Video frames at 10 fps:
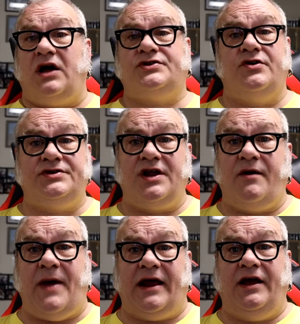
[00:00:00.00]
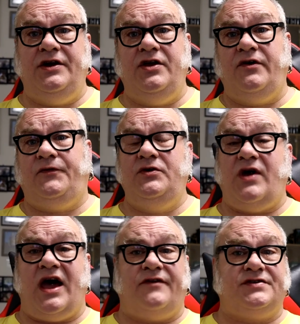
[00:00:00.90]
Also, it's not a bad idea if
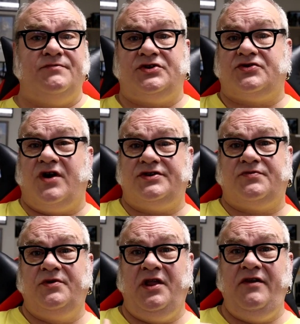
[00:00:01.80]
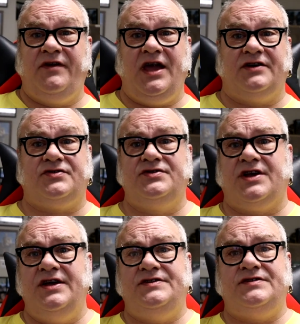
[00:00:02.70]
you have some stress relieving
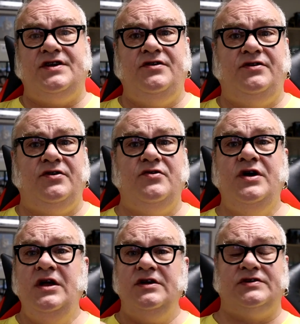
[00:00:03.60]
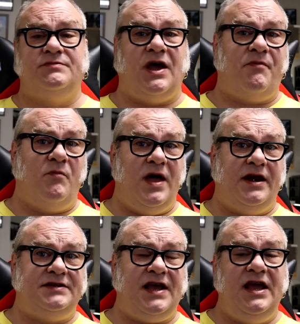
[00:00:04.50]
exercises that you do, some type of
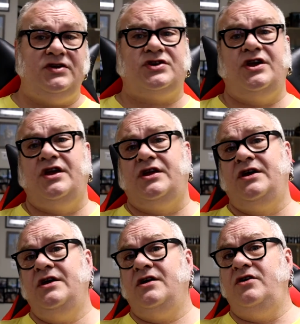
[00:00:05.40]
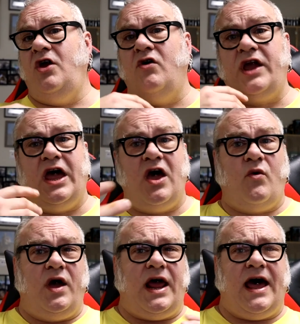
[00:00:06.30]
meditation,
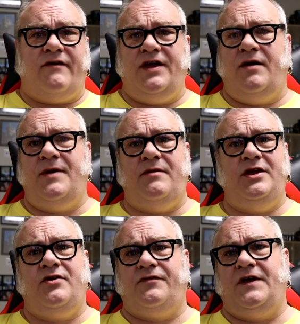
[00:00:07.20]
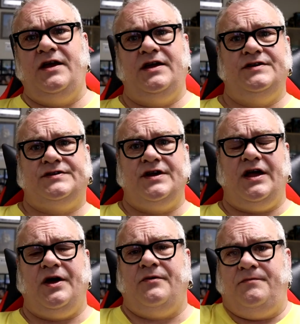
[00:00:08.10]
yoga, what have you. Maybe your thing is,
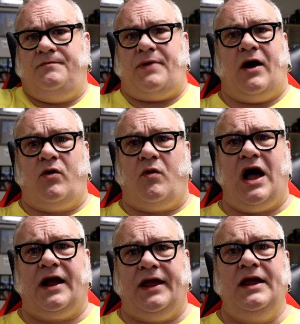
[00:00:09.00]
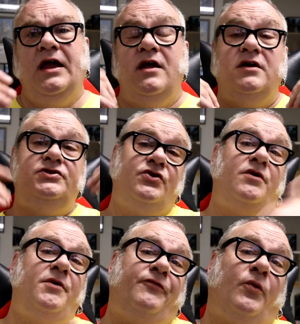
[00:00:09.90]
you know, power walking.
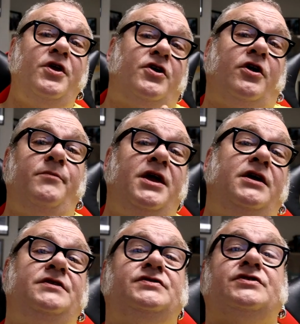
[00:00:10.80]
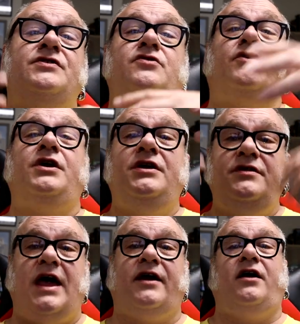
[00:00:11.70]
Do it before you come in so that you're
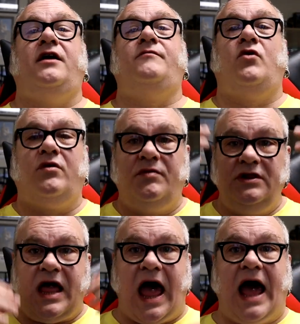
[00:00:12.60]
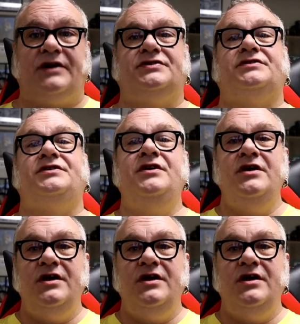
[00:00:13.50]
in that kind of more relaxed